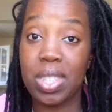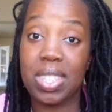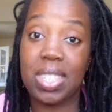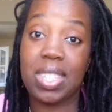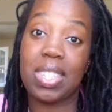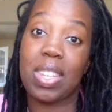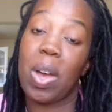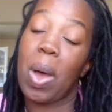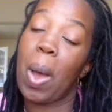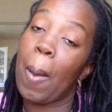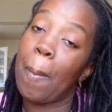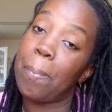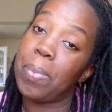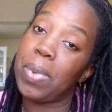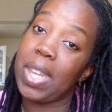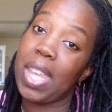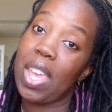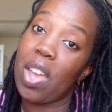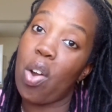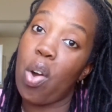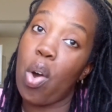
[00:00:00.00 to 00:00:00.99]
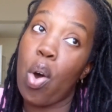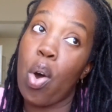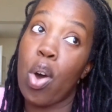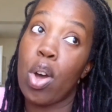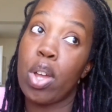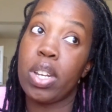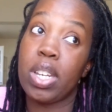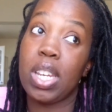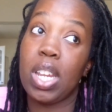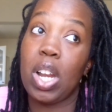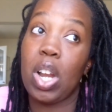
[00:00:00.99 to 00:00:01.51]
This is an update
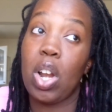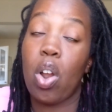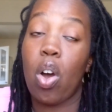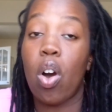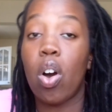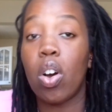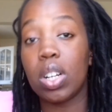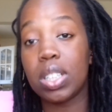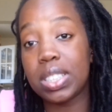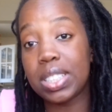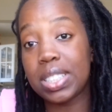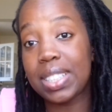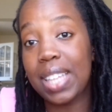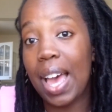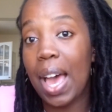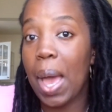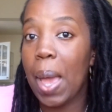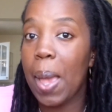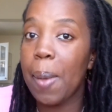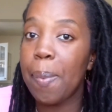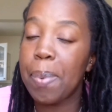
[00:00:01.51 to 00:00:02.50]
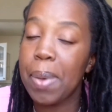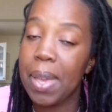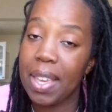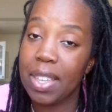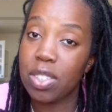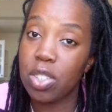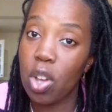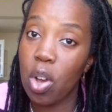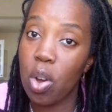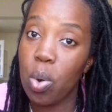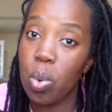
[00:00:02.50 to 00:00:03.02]
on the locks that I
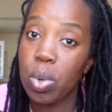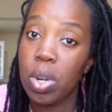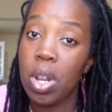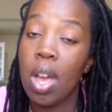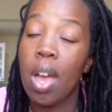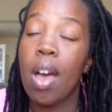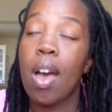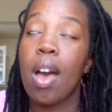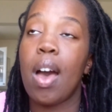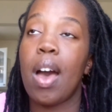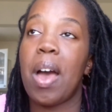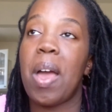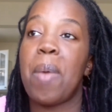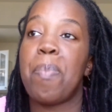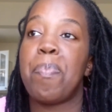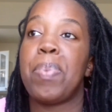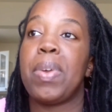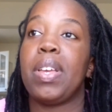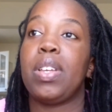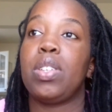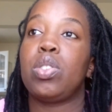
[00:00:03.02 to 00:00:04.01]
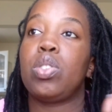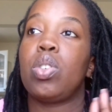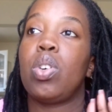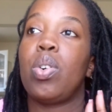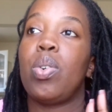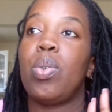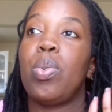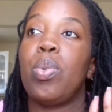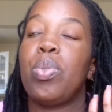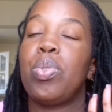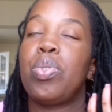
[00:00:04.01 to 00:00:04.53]
picked out. I picked
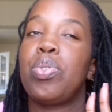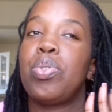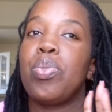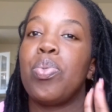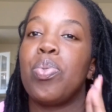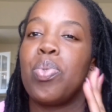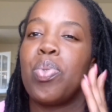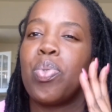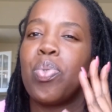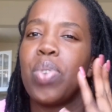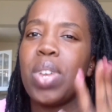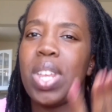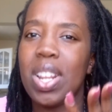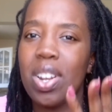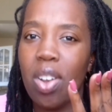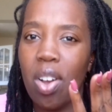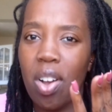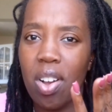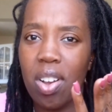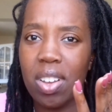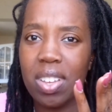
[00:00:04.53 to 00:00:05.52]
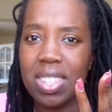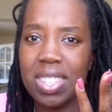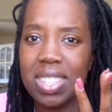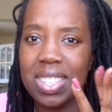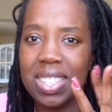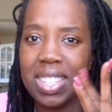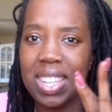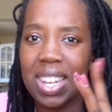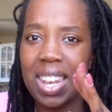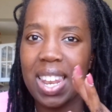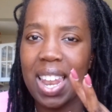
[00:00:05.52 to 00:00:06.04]
out 3 locks
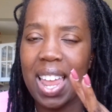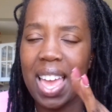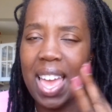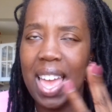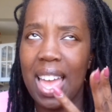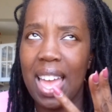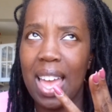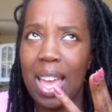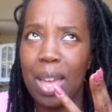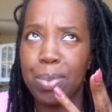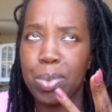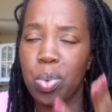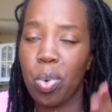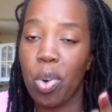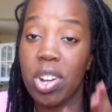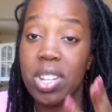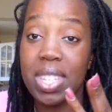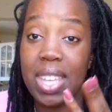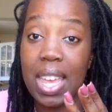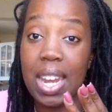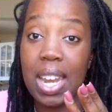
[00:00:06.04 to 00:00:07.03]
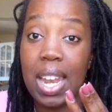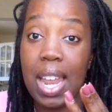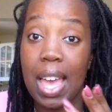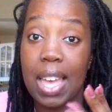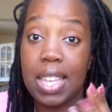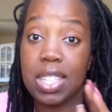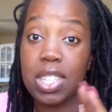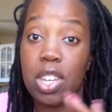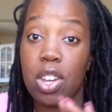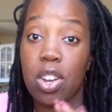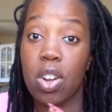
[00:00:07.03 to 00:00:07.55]
towards the end of
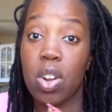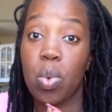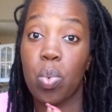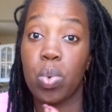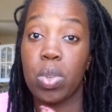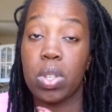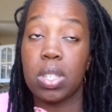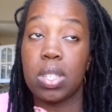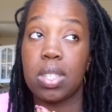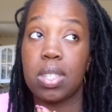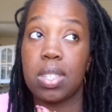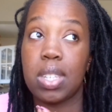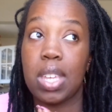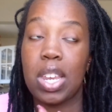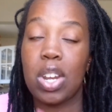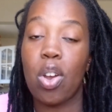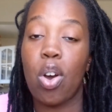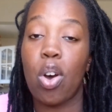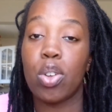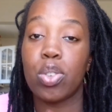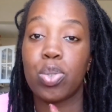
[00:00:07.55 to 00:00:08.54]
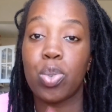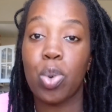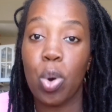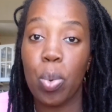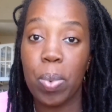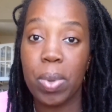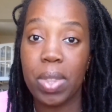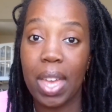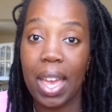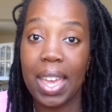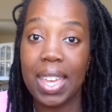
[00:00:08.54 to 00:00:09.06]
last year. It was in
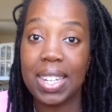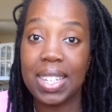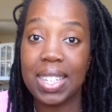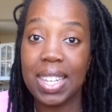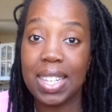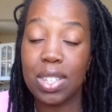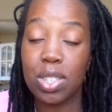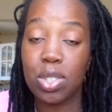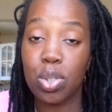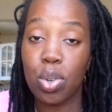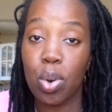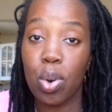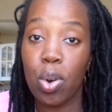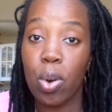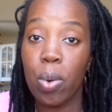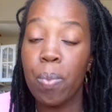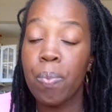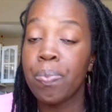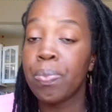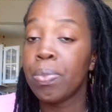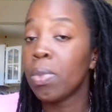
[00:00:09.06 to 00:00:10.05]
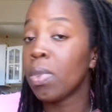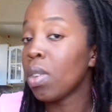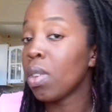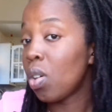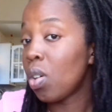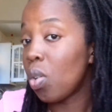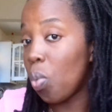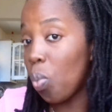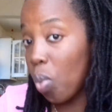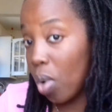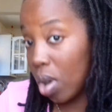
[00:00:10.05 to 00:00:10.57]
October that I did so.
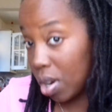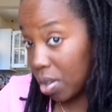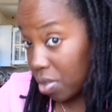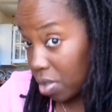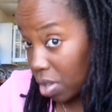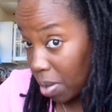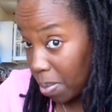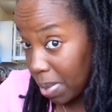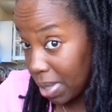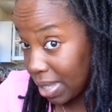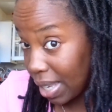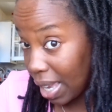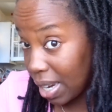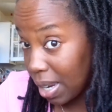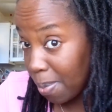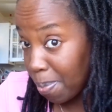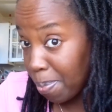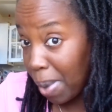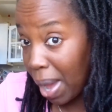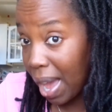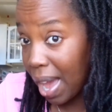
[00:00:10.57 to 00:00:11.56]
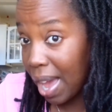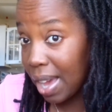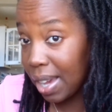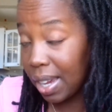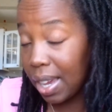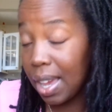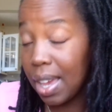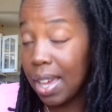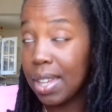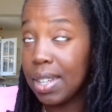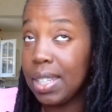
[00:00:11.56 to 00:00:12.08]
One of them is at the
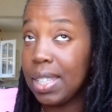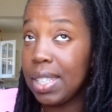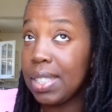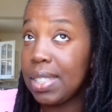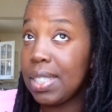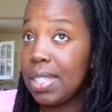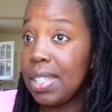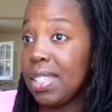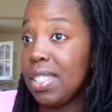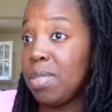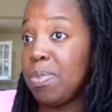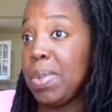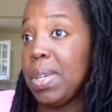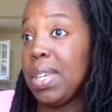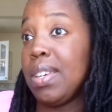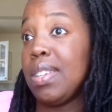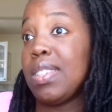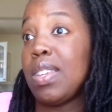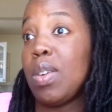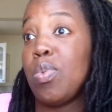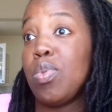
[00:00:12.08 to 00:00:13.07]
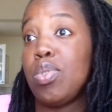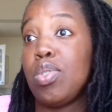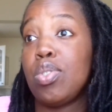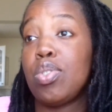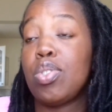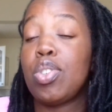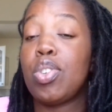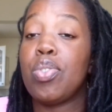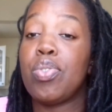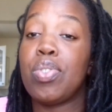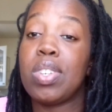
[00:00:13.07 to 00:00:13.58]
back. This is because I was
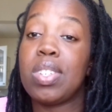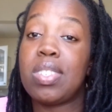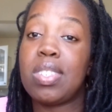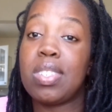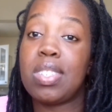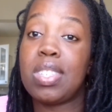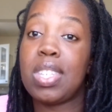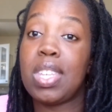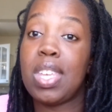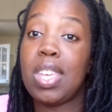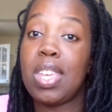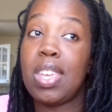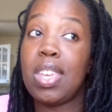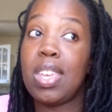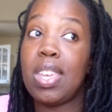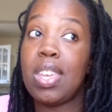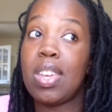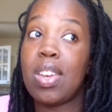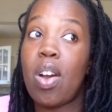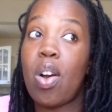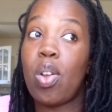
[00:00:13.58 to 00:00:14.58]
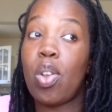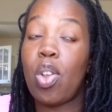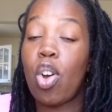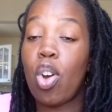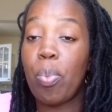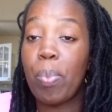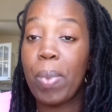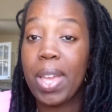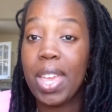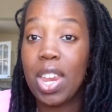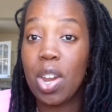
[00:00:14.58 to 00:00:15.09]
just curious to see how
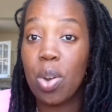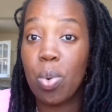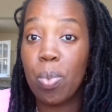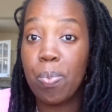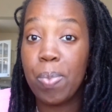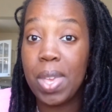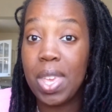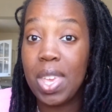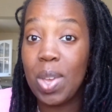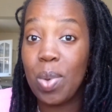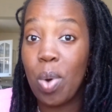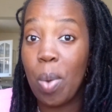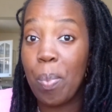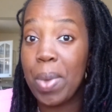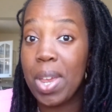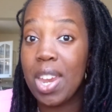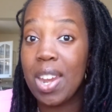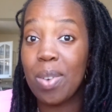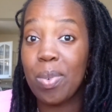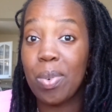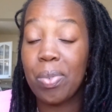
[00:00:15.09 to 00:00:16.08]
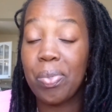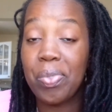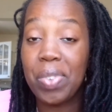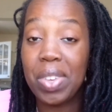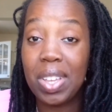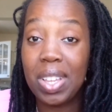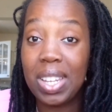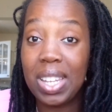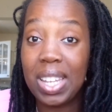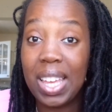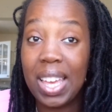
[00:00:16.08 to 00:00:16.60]
long my hair would be, what my hair would
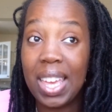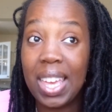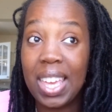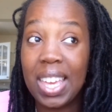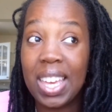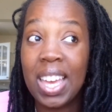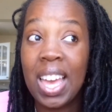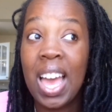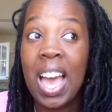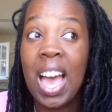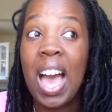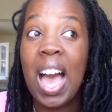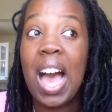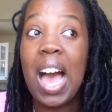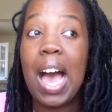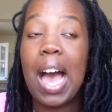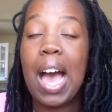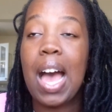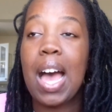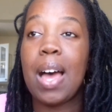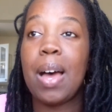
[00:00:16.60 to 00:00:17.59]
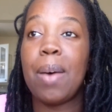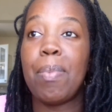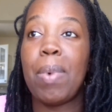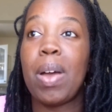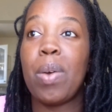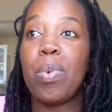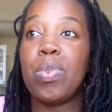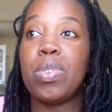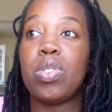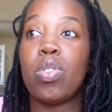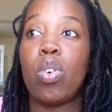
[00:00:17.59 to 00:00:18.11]
feel like.
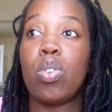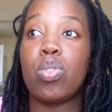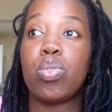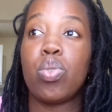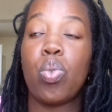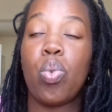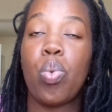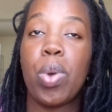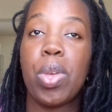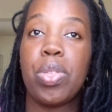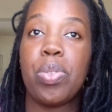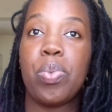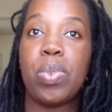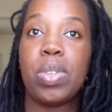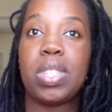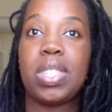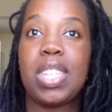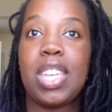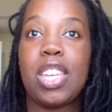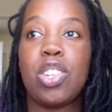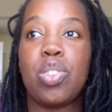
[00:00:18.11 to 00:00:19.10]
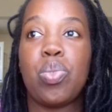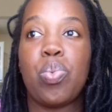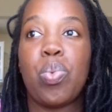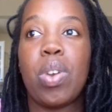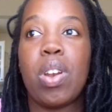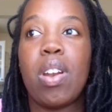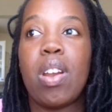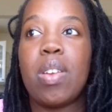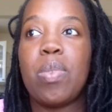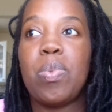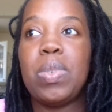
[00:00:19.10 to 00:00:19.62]
I was also going through a stage
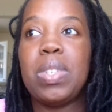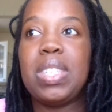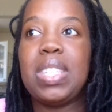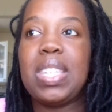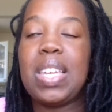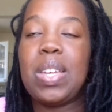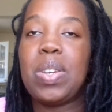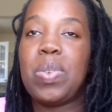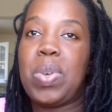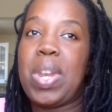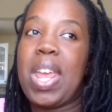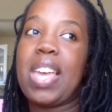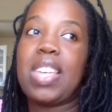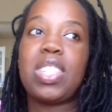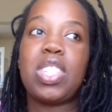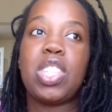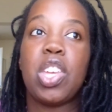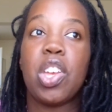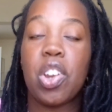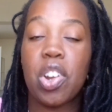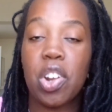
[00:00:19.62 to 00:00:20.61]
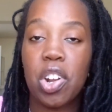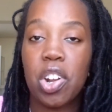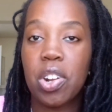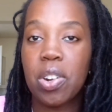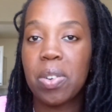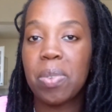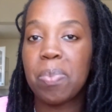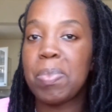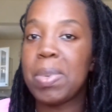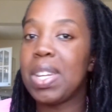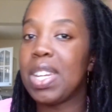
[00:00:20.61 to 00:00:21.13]
where I was like, next year,
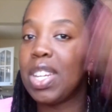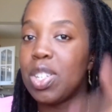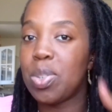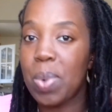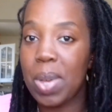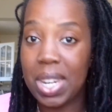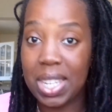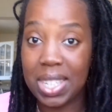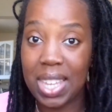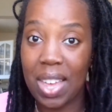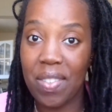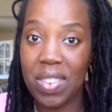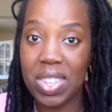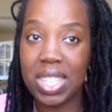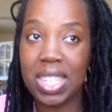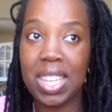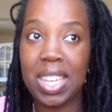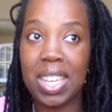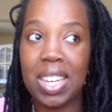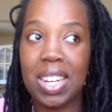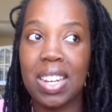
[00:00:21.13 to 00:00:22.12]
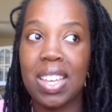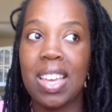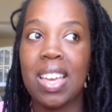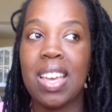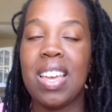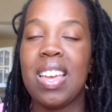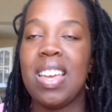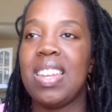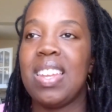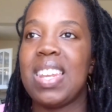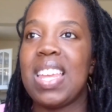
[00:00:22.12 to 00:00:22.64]
meaning 2017,
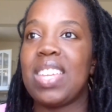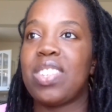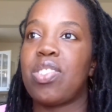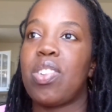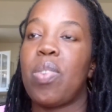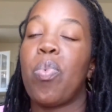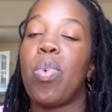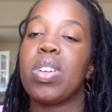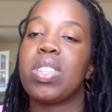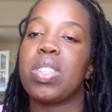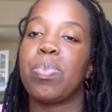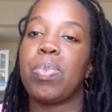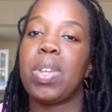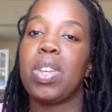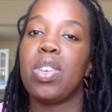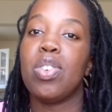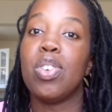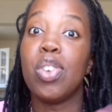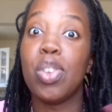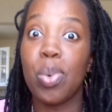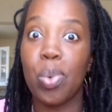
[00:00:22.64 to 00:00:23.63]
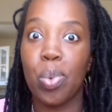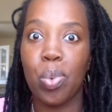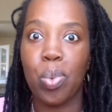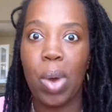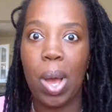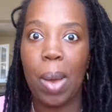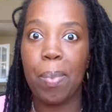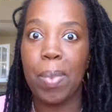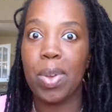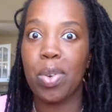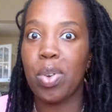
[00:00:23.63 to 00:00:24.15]
next year I want something new.
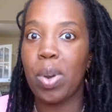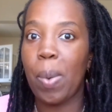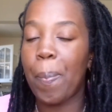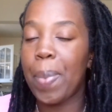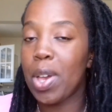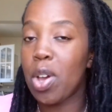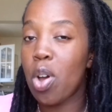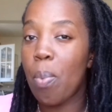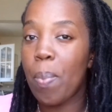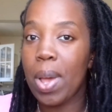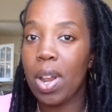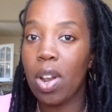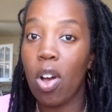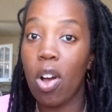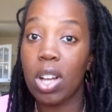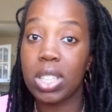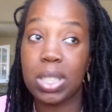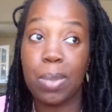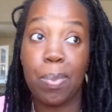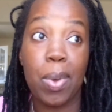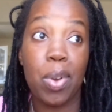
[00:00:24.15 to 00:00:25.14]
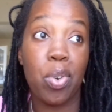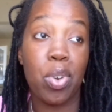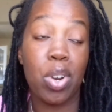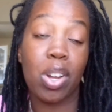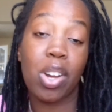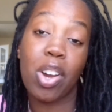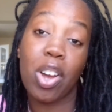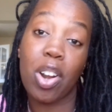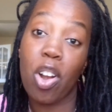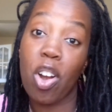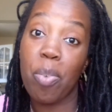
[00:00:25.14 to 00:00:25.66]
Am I going to pick up my locks? Am I going
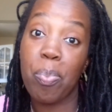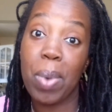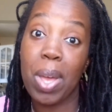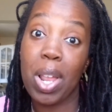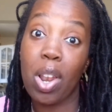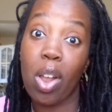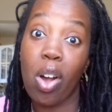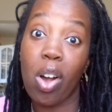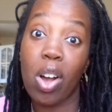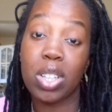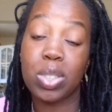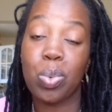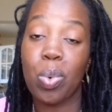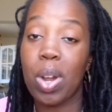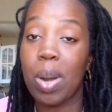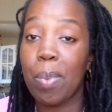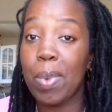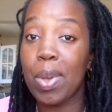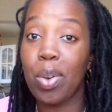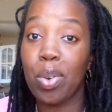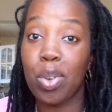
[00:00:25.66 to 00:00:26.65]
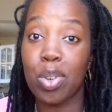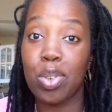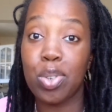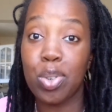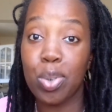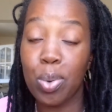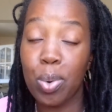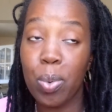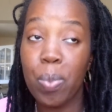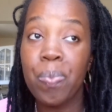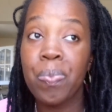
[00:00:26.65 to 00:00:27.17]
to cut off my locks? What am I going to
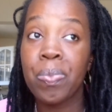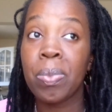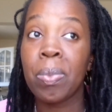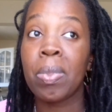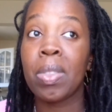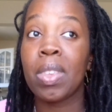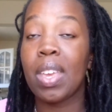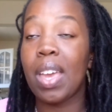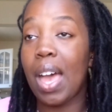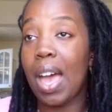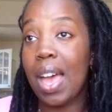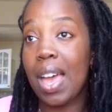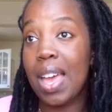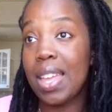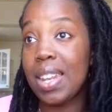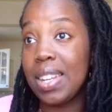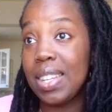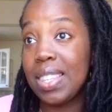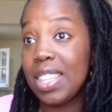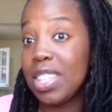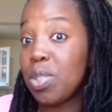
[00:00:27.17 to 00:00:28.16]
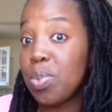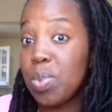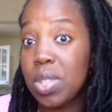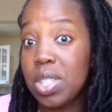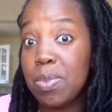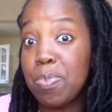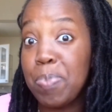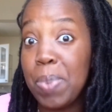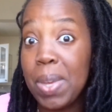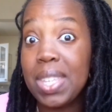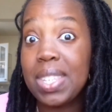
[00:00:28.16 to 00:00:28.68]
do? And this
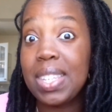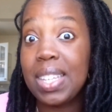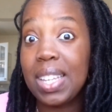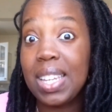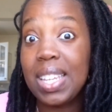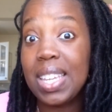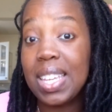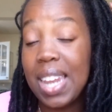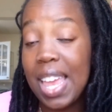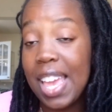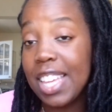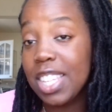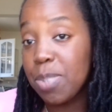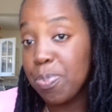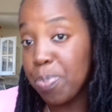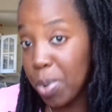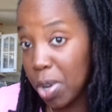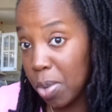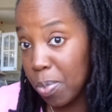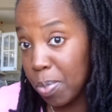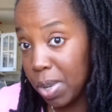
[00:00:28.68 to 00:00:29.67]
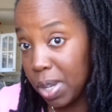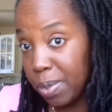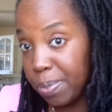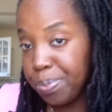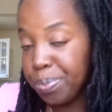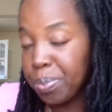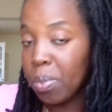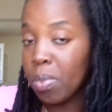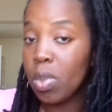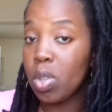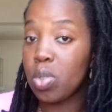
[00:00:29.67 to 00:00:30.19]
was basically an experiment.
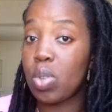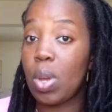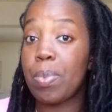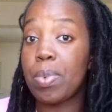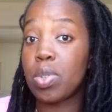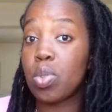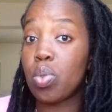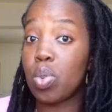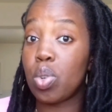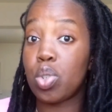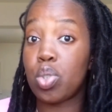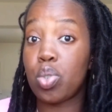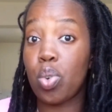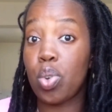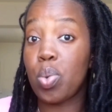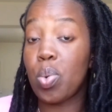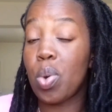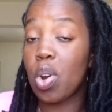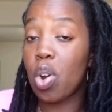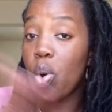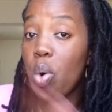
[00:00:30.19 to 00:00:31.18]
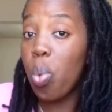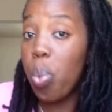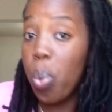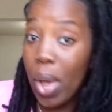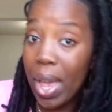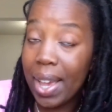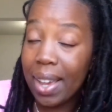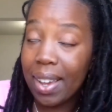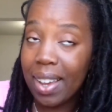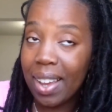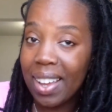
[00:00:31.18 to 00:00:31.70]
So I'm just going to show you a
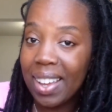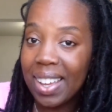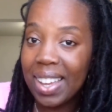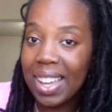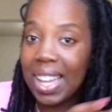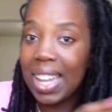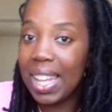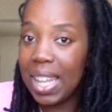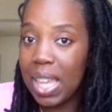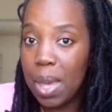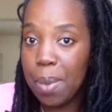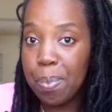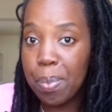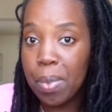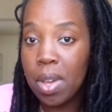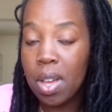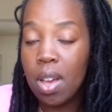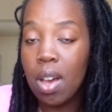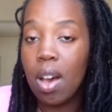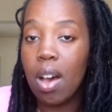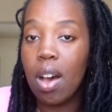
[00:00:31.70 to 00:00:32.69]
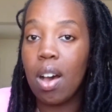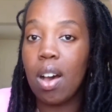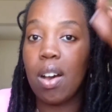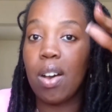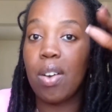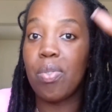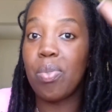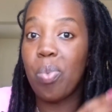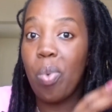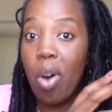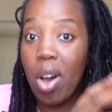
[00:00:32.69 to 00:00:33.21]
quick clip
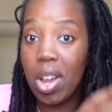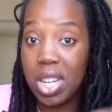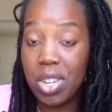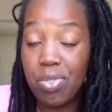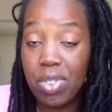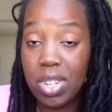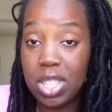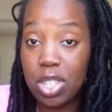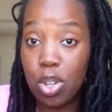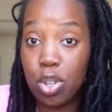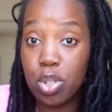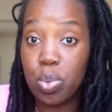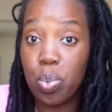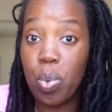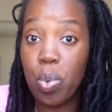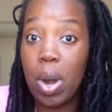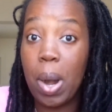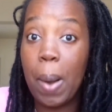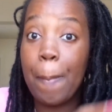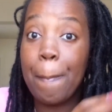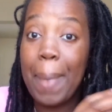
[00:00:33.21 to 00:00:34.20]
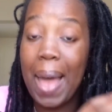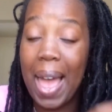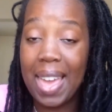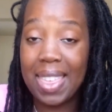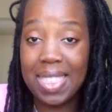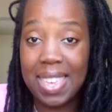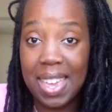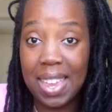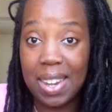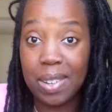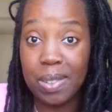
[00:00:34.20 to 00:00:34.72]
of what the results were
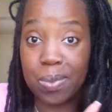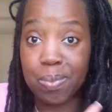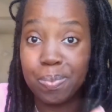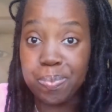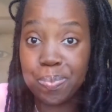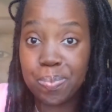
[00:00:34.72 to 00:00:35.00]
back then.